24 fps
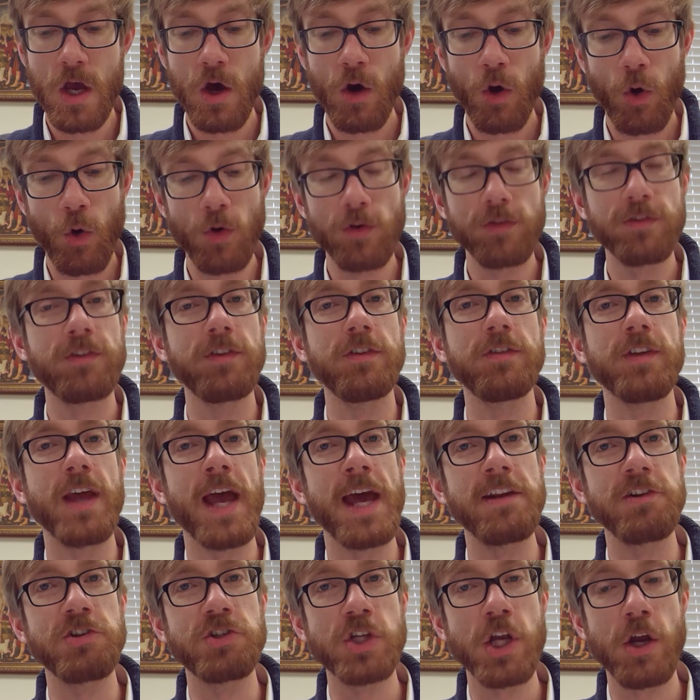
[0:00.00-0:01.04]
Horses
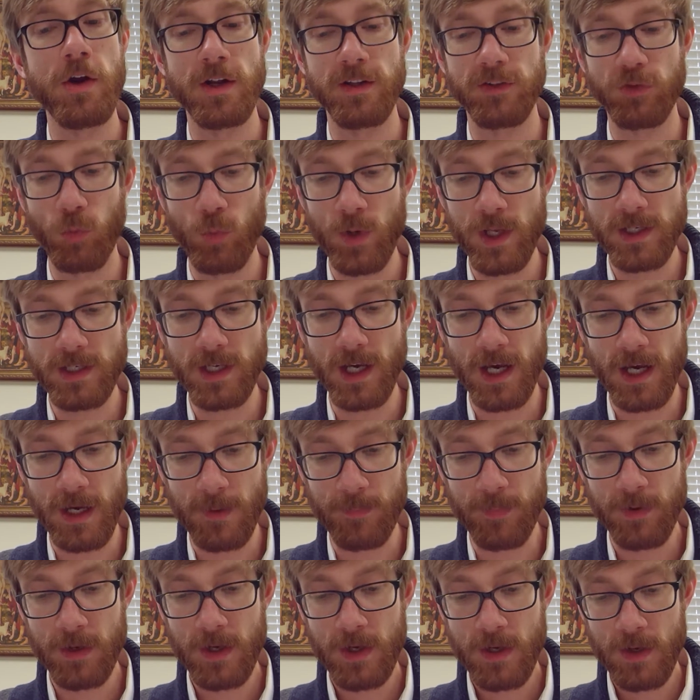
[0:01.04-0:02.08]
and chariots went
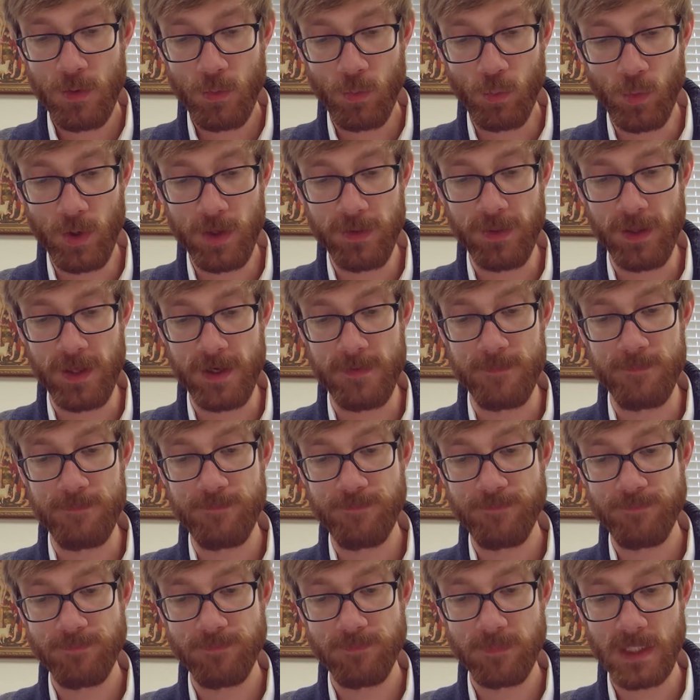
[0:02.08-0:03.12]
up with him.
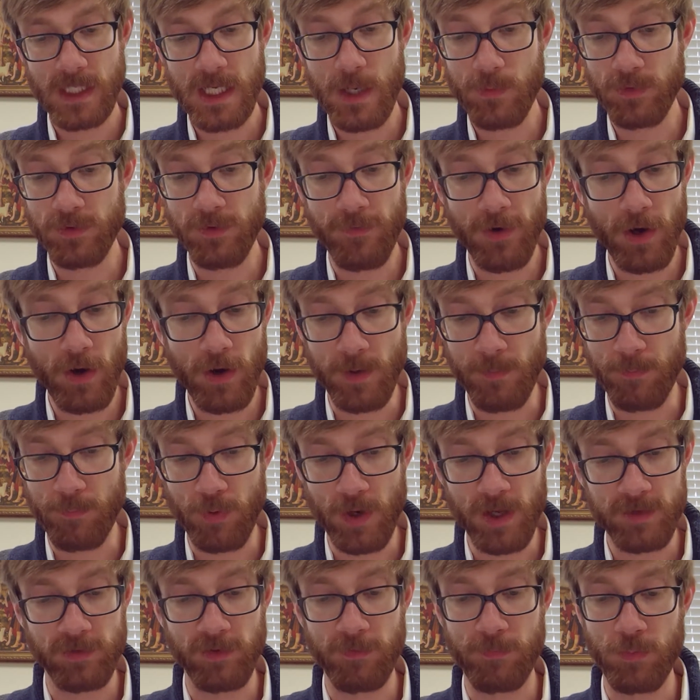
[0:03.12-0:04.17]
It was a very
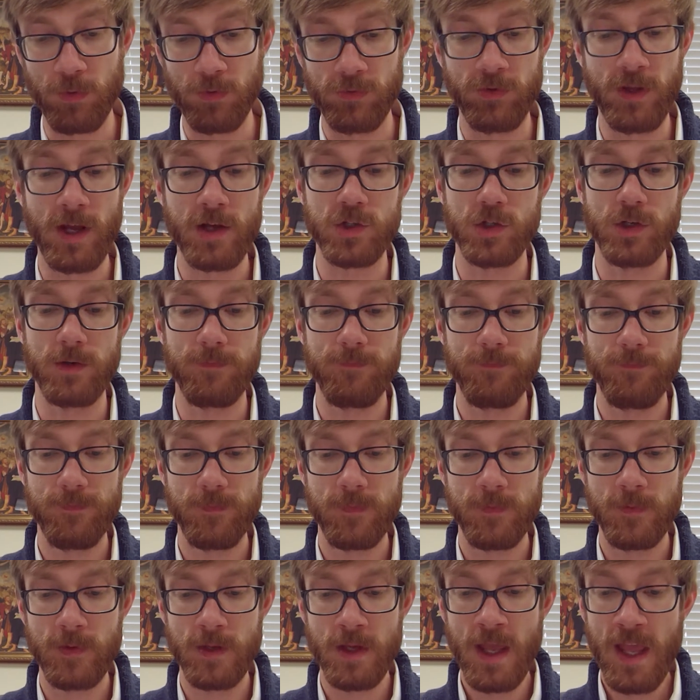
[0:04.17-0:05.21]
impressive procession.
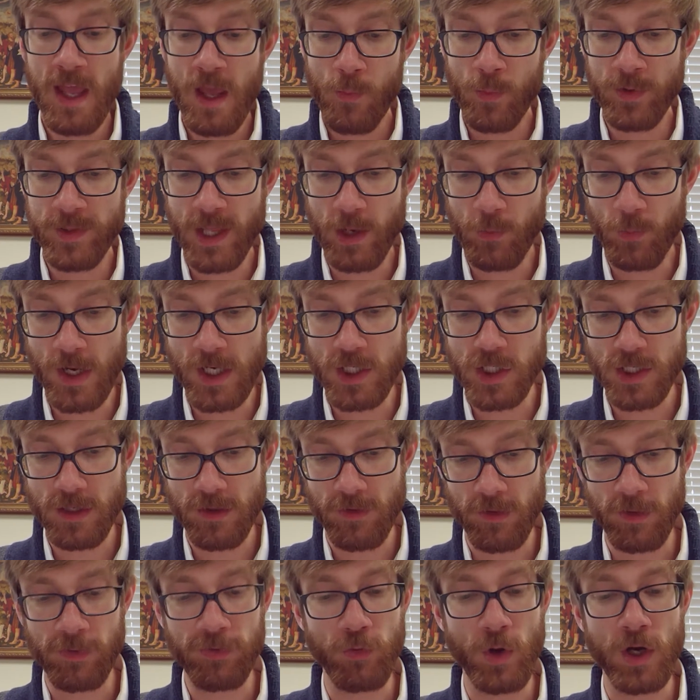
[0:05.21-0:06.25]
When they reached
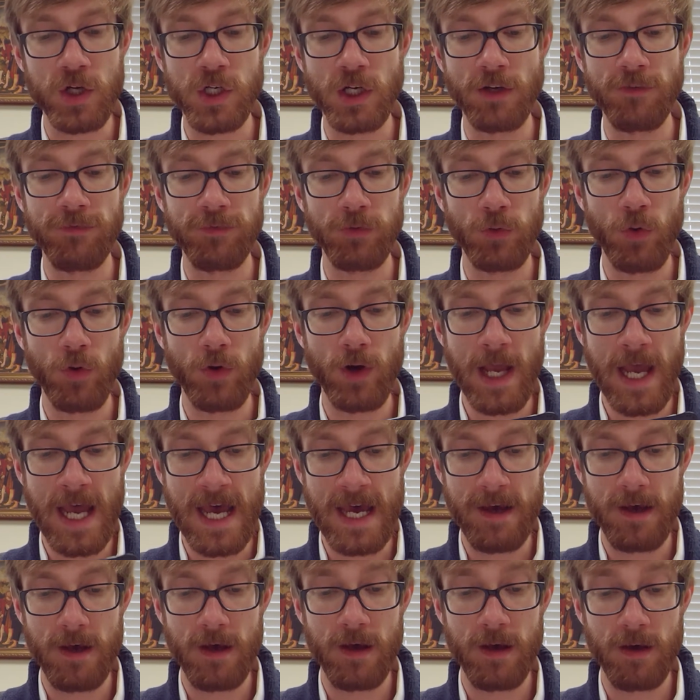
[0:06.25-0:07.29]
the threshing floor
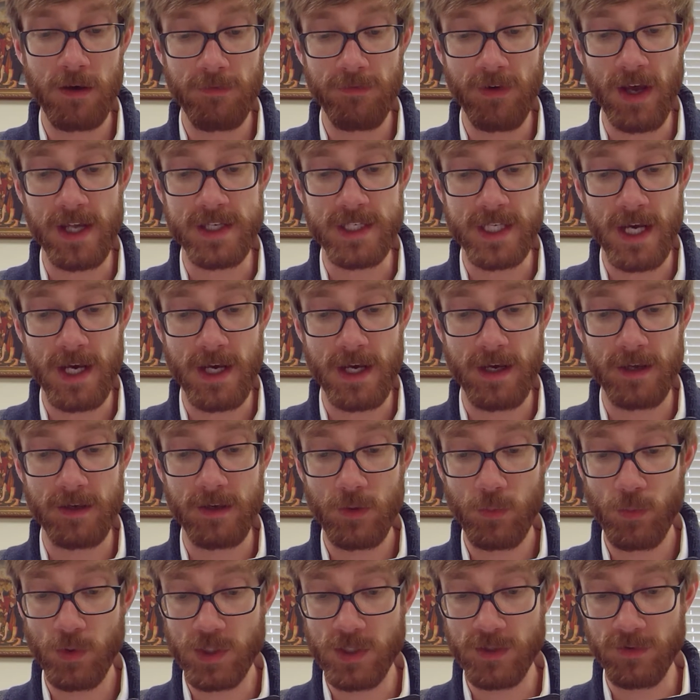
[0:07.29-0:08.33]
of Atad,
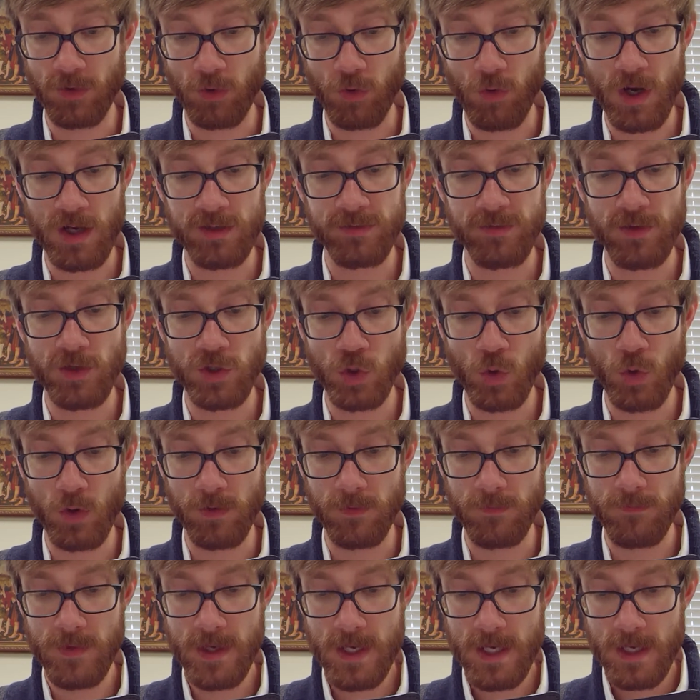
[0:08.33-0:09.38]
which is across the
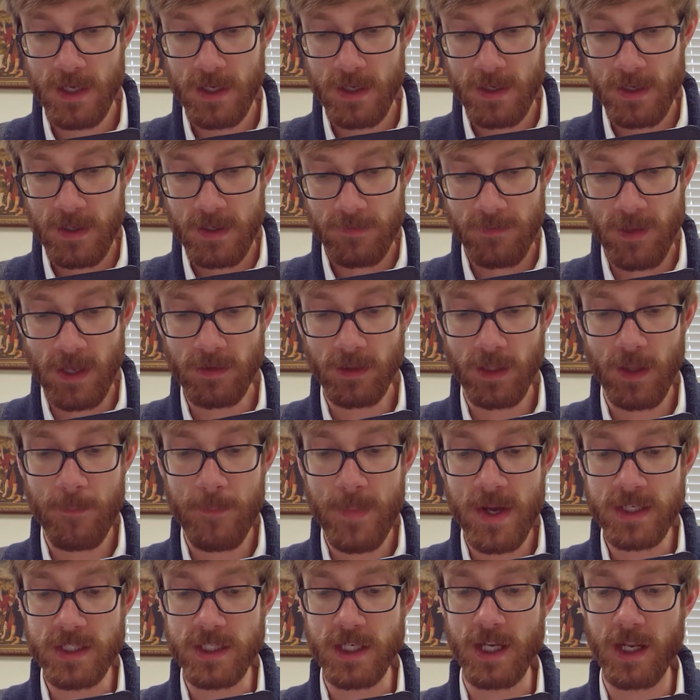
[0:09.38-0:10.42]
Jordan, they
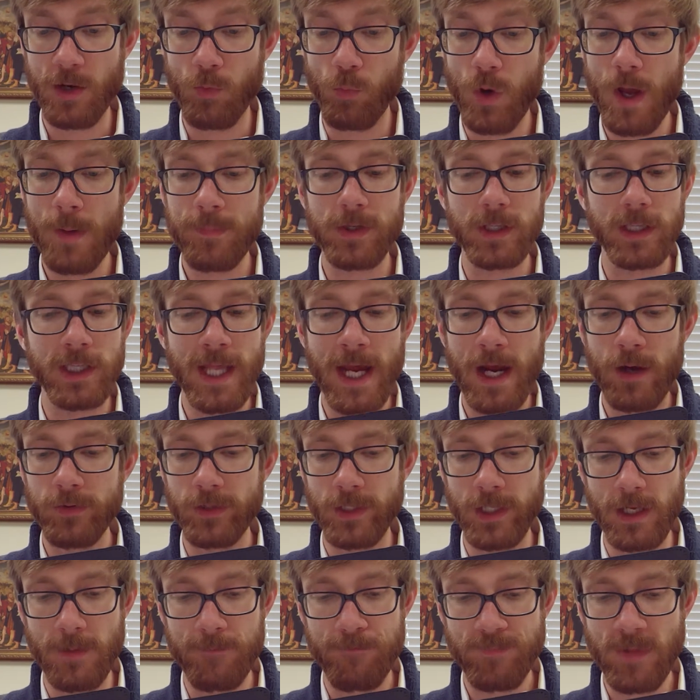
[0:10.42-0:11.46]
lamented and wept
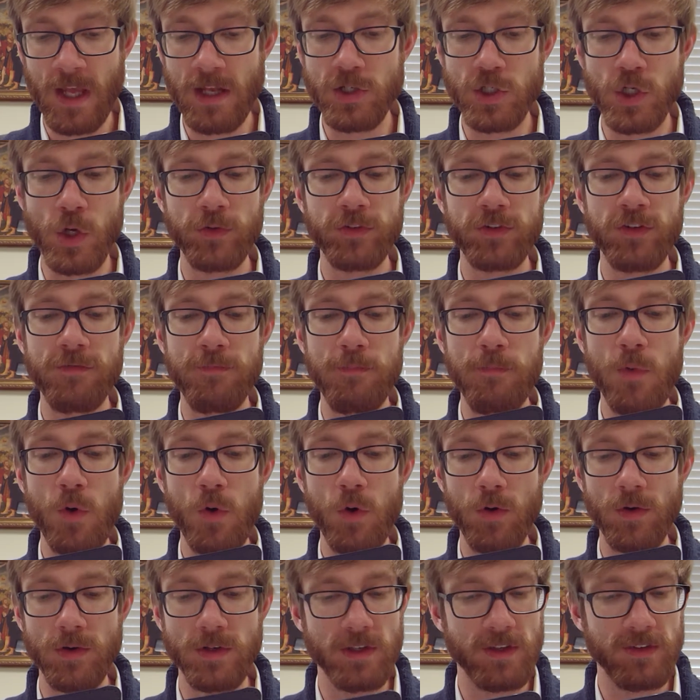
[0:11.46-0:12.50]
loudly, and Joseph
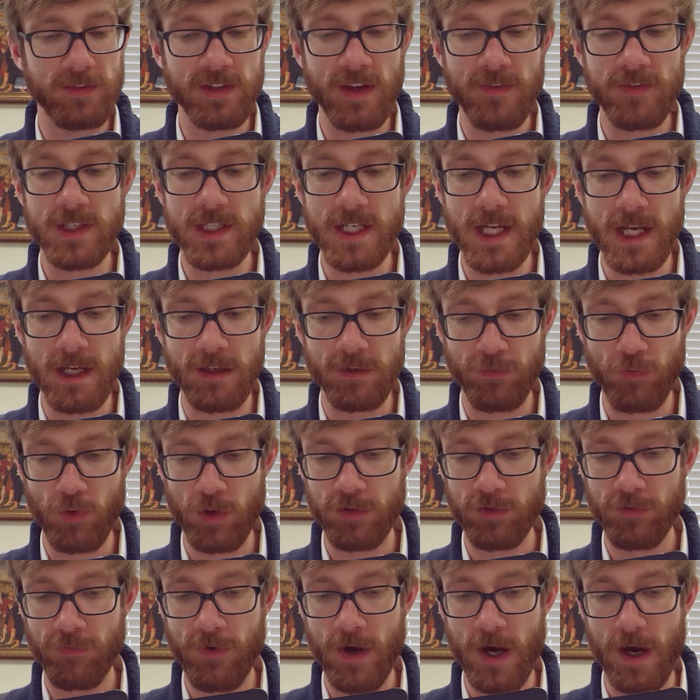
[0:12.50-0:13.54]
mourned 7 days for
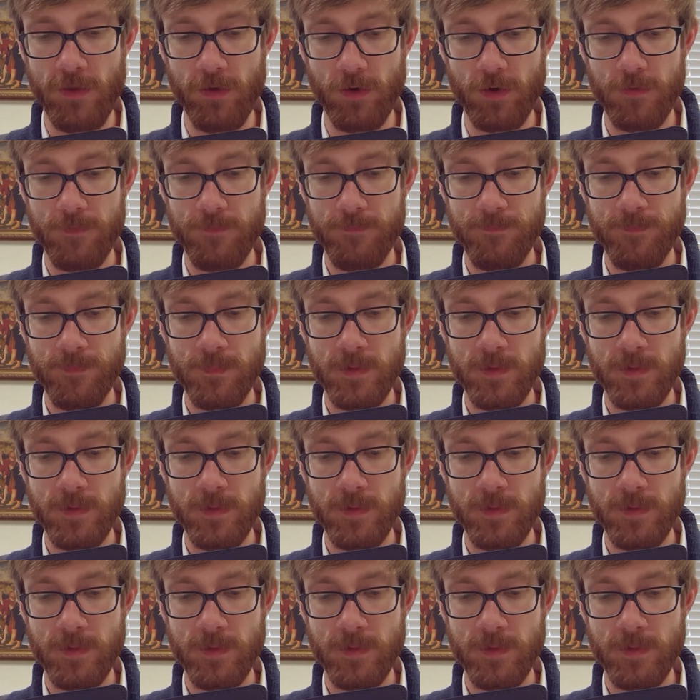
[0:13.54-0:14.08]
his father.